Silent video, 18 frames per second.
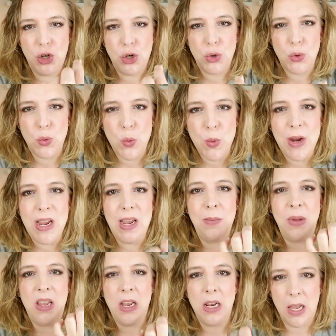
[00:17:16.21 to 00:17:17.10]

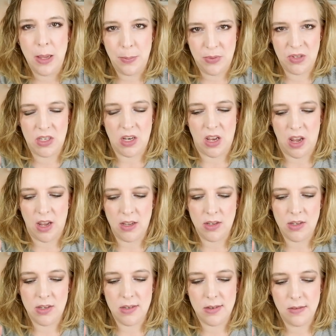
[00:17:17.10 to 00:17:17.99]
creamy
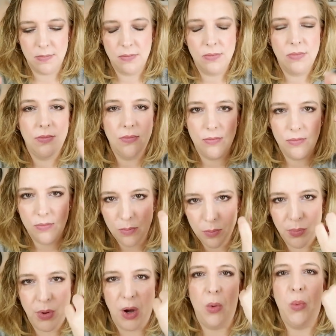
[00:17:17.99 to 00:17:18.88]
lipsticks,
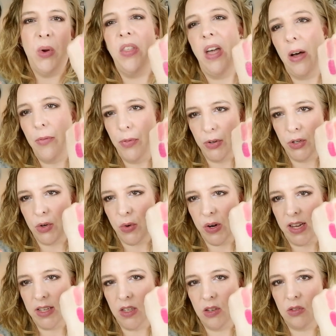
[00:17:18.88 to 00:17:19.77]
but without the
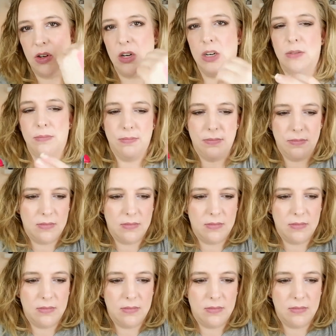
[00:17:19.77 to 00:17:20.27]
transfer.